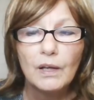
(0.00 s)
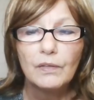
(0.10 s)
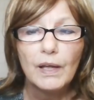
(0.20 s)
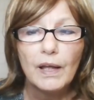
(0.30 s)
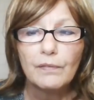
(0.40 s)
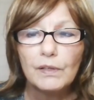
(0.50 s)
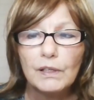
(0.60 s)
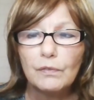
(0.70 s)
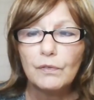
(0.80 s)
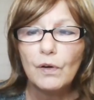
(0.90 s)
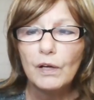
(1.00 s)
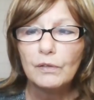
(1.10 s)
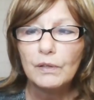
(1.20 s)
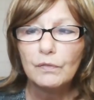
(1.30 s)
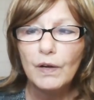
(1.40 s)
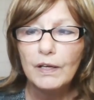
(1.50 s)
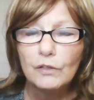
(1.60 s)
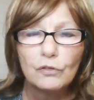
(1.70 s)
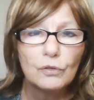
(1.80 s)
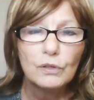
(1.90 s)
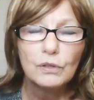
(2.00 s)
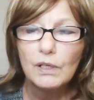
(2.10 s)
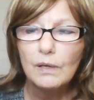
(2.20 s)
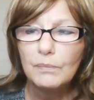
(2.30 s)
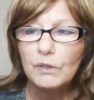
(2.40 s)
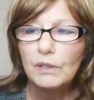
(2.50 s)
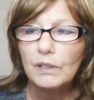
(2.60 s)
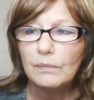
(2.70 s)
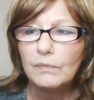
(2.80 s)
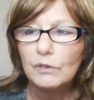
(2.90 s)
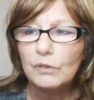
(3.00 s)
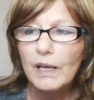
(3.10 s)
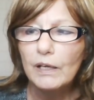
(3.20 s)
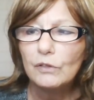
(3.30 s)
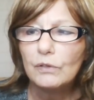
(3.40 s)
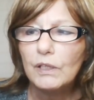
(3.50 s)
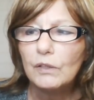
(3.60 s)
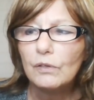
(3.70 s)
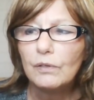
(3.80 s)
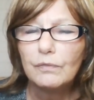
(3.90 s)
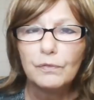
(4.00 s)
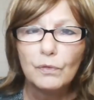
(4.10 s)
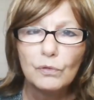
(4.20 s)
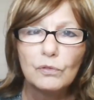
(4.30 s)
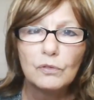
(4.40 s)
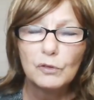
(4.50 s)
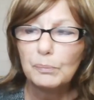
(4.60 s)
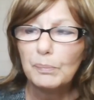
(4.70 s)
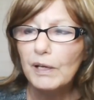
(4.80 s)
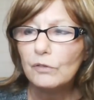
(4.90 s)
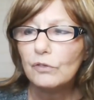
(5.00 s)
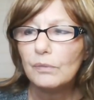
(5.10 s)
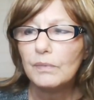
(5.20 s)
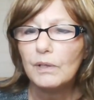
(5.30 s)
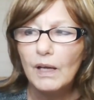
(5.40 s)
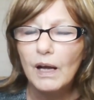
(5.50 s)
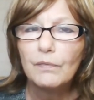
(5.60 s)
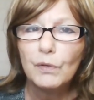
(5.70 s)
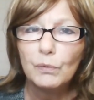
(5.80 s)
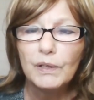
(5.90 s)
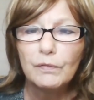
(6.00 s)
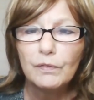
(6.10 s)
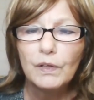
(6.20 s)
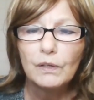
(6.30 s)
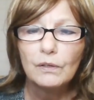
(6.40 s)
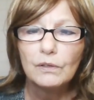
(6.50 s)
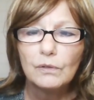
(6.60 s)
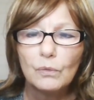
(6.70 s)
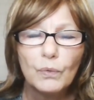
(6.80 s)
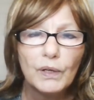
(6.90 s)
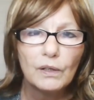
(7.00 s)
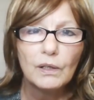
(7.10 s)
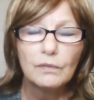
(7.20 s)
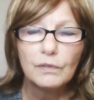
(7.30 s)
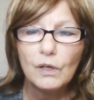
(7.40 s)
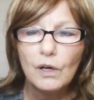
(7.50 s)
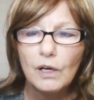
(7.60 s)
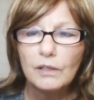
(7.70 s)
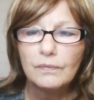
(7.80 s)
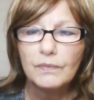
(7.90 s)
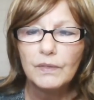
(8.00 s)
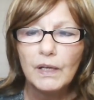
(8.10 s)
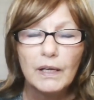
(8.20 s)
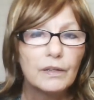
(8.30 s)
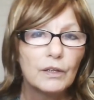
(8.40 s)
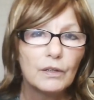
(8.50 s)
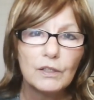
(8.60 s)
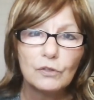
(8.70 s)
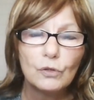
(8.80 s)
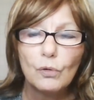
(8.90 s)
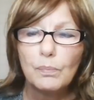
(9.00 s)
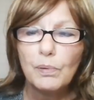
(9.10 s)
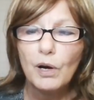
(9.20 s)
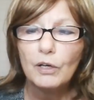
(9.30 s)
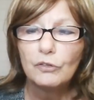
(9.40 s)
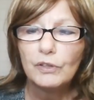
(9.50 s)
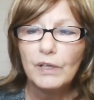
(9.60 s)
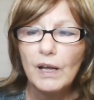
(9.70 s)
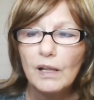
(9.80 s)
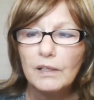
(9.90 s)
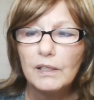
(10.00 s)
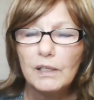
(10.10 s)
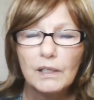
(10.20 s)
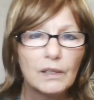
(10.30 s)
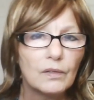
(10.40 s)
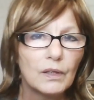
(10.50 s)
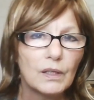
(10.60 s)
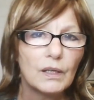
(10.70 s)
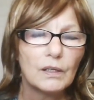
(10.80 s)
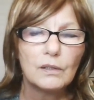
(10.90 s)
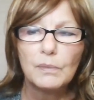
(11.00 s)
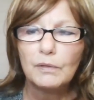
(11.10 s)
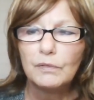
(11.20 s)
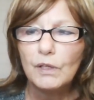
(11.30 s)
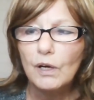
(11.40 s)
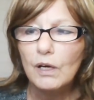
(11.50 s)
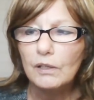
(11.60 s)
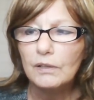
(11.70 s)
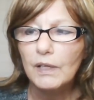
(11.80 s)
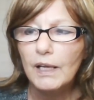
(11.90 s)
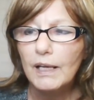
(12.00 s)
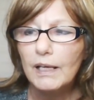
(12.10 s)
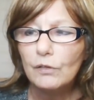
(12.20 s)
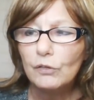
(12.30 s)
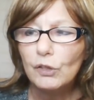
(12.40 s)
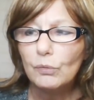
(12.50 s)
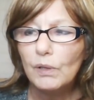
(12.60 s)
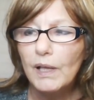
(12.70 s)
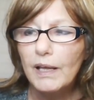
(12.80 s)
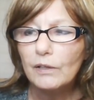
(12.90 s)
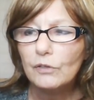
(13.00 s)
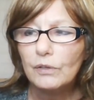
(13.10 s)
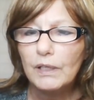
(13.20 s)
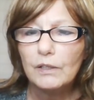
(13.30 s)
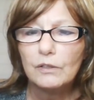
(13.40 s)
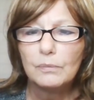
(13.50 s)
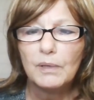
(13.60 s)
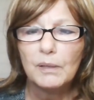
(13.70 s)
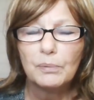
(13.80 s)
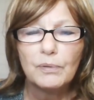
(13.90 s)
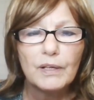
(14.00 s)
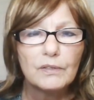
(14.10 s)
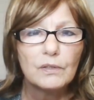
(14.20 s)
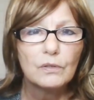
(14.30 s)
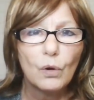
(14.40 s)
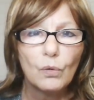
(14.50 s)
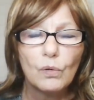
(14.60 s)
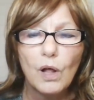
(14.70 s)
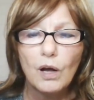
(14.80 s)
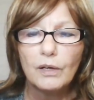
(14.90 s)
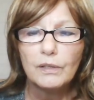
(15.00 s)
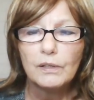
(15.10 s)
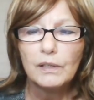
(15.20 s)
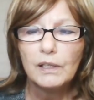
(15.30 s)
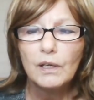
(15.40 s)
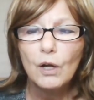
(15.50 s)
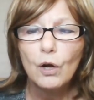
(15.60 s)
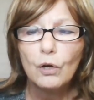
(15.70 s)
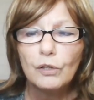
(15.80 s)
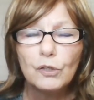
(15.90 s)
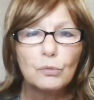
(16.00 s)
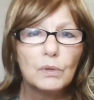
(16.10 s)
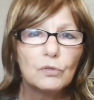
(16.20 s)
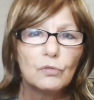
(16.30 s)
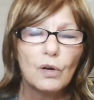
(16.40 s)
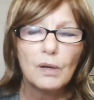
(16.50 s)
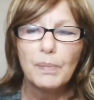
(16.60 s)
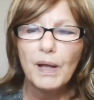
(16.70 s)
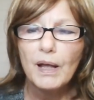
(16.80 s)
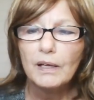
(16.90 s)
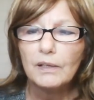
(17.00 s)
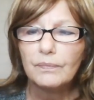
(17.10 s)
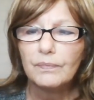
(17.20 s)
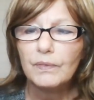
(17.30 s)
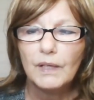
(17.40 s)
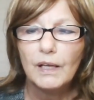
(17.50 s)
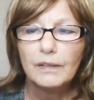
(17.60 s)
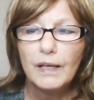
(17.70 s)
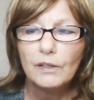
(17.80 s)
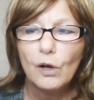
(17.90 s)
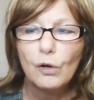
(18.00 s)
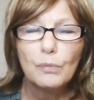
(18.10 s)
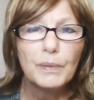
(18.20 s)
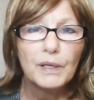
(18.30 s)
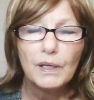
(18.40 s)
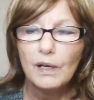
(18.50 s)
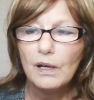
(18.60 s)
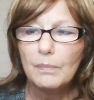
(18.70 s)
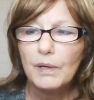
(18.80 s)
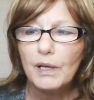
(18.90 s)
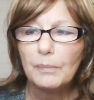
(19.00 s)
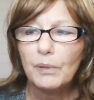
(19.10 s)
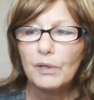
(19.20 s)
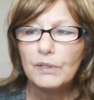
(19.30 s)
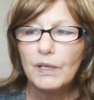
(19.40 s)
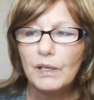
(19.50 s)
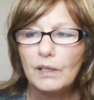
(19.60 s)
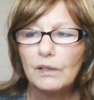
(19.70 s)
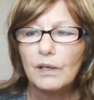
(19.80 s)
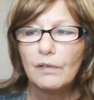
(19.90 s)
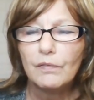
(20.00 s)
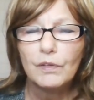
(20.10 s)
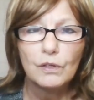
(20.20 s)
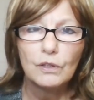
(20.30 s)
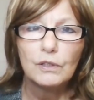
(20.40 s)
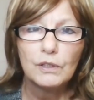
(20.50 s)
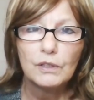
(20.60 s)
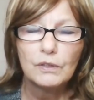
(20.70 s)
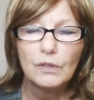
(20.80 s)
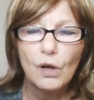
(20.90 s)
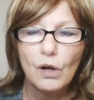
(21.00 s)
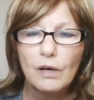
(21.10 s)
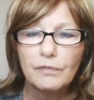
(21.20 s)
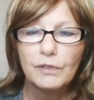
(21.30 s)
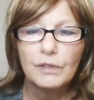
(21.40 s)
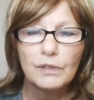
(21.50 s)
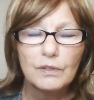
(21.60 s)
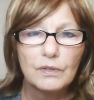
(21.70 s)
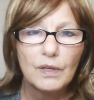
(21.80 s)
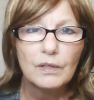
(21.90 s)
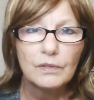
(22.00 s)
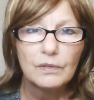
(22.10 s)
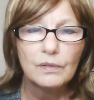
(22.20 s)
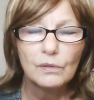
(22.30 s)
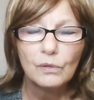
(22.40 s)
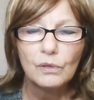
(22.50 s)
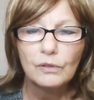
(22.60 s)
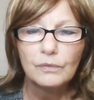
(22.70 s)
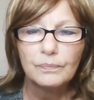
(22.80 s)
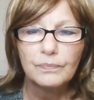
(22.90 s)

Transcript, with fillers: The Heavenly Father invites you to come to Him, to enter into the full spectrum of the revealed will of God. There is no partiality in the kingdom of God. Either you will enter into my presence wholeheartedly, or you will draw back. Yet all may come and partake of the goodness offered, says the Lord.